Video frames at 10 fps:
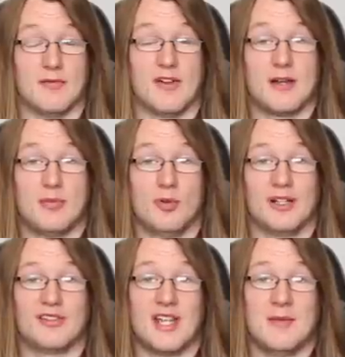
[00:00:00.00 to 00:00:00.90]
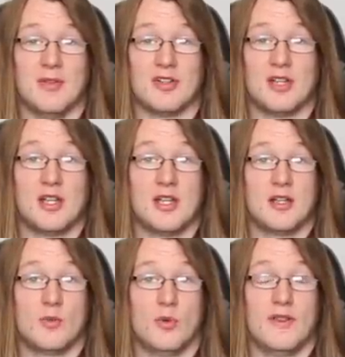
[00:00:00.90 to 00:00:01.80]
a very public statement
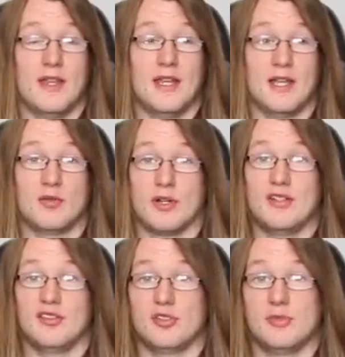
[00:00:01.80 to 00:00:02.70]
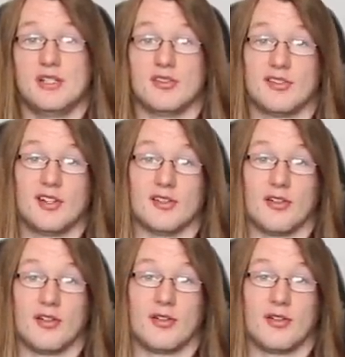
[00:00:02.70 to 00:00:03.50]
when they had reason to be concerned.